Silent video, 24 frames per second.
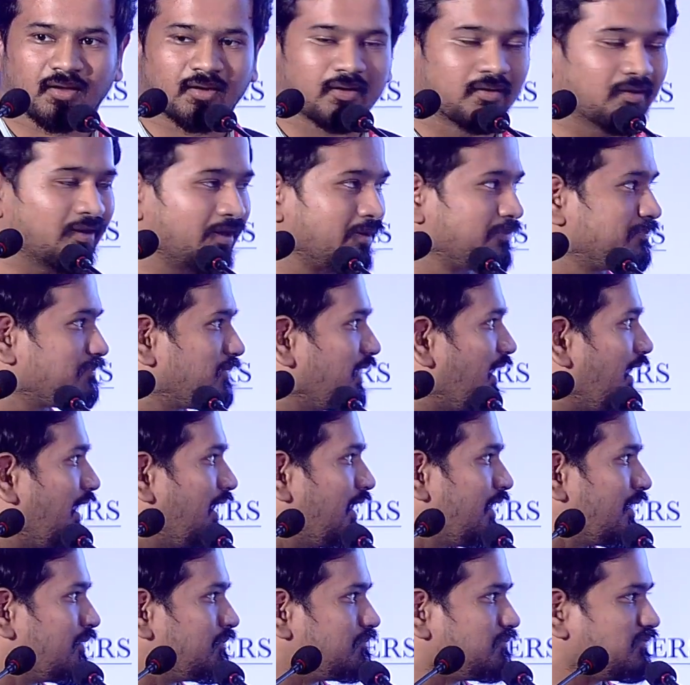right?
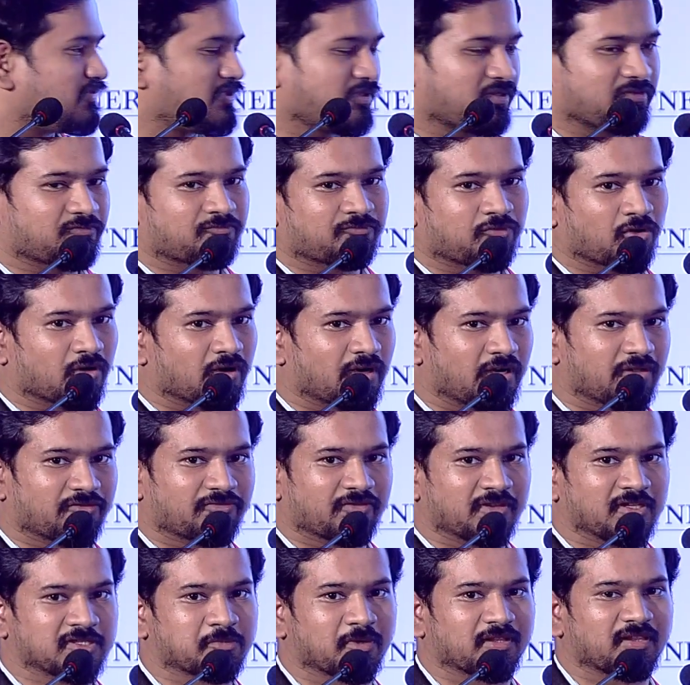And for a
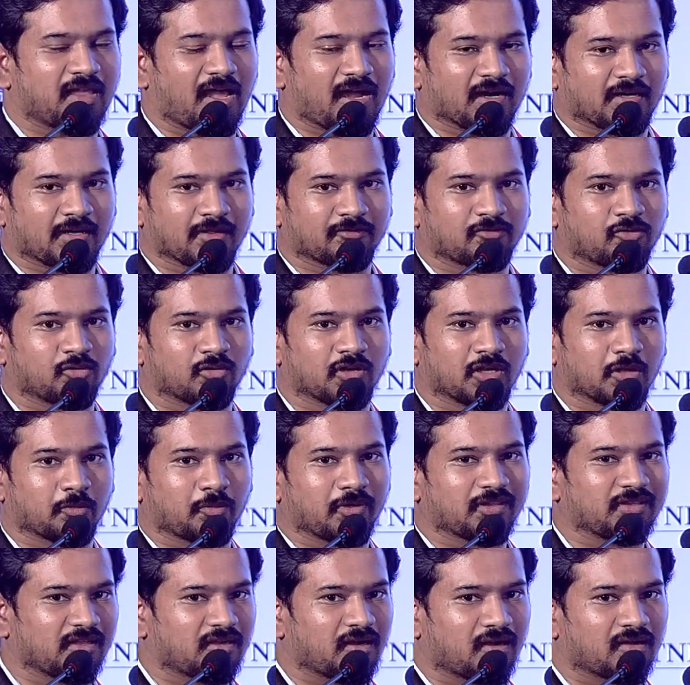difference with active cooling with
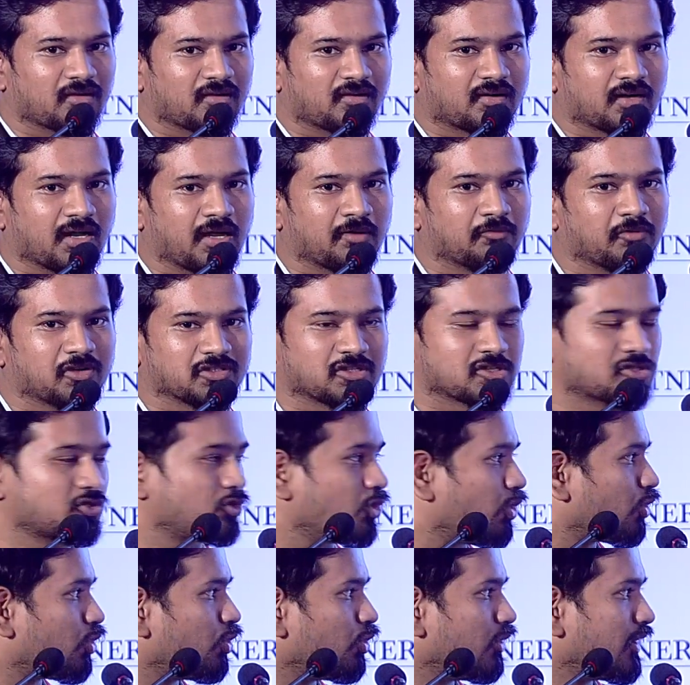the current ramp versus
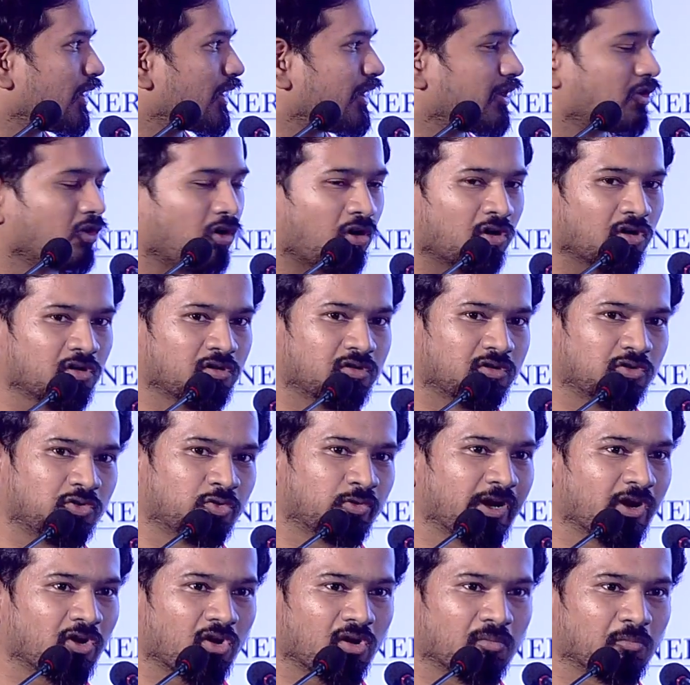no cooling at all, you
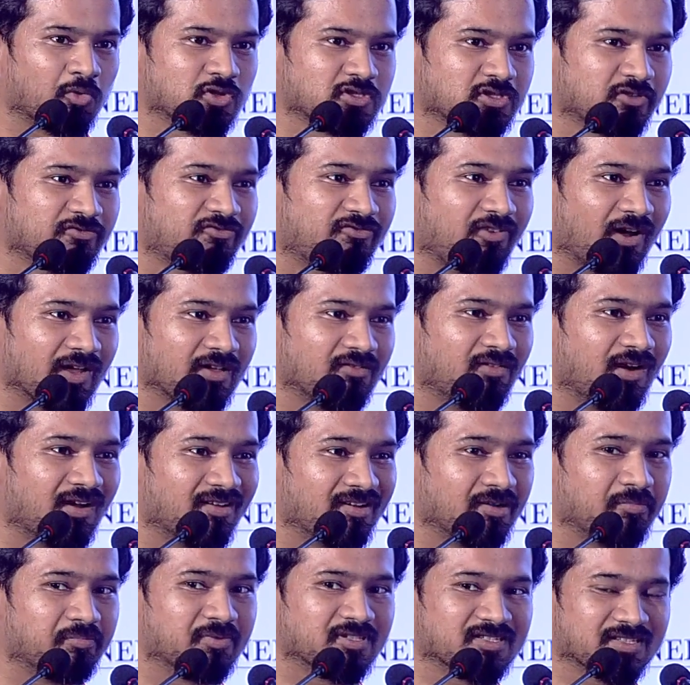get almost a
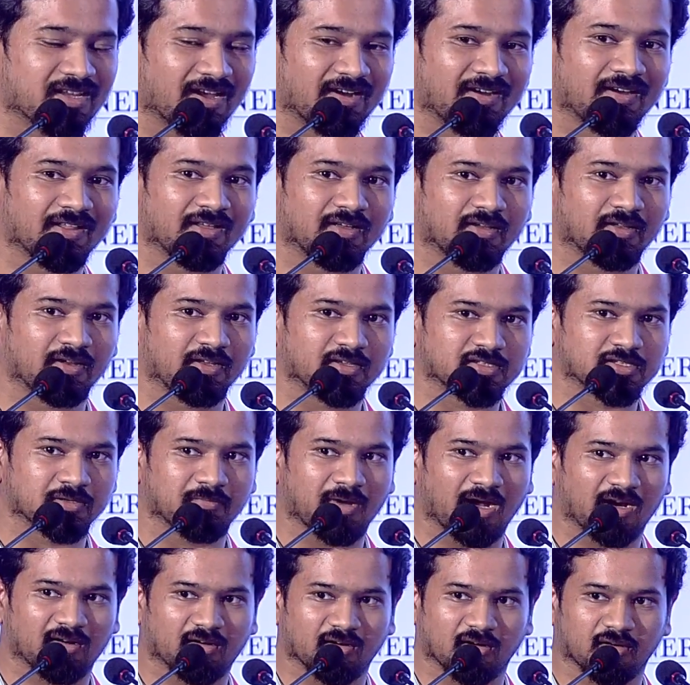500% increase in
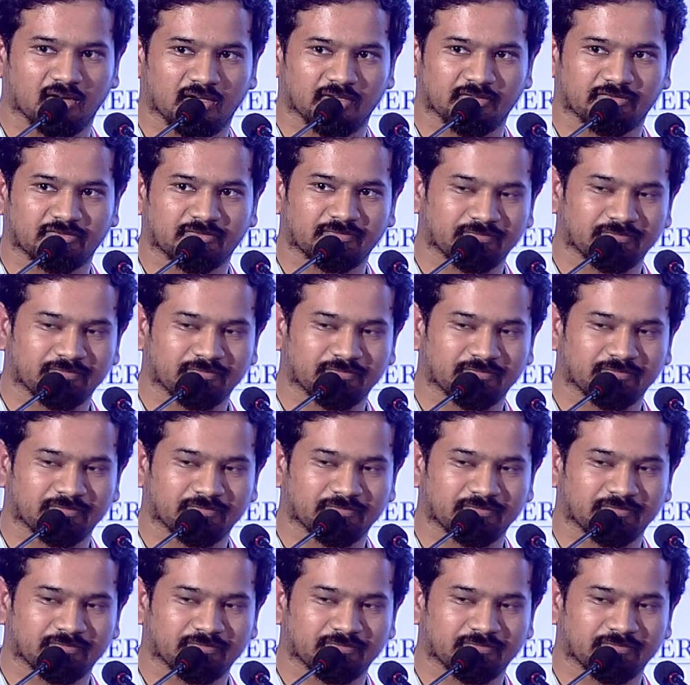battery life.